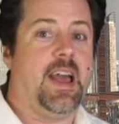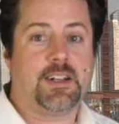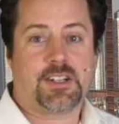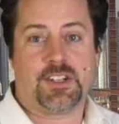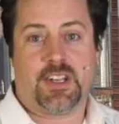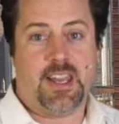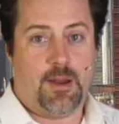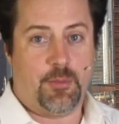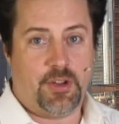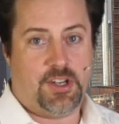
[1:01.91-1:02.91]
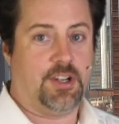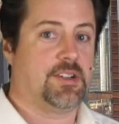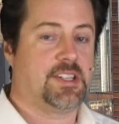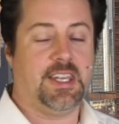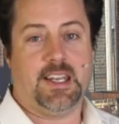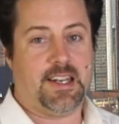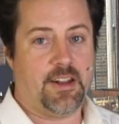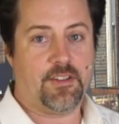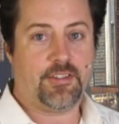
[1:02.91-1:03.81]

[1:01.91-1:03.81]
action cam when you're skiing down a